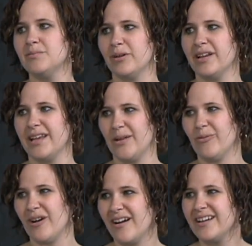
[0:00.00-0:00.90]
But again,
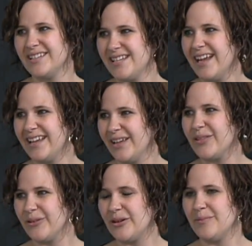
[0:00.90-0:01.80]
we're already taking
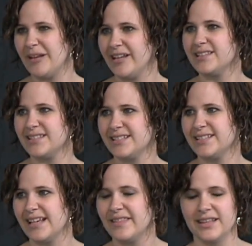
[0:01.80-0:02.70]
30 minutes to
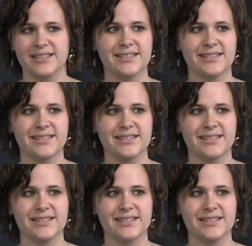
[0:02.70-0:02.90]
set this